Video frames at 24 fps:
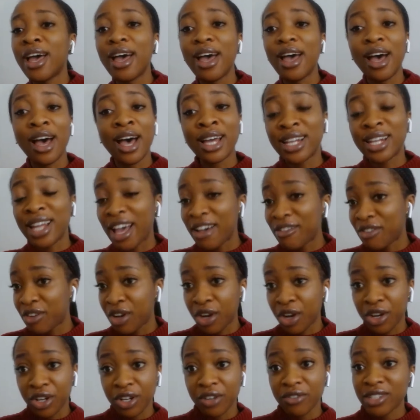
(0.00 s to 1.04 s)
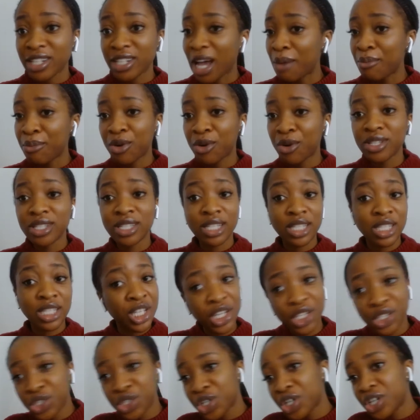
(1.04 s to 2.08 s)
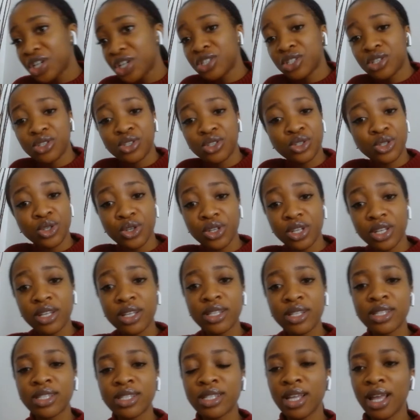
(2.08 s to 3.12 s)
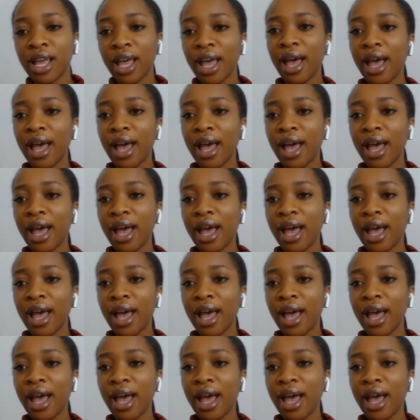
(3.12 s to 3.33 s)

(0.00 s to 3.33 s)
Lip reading: had ever heard of tampons, the teachers, the students.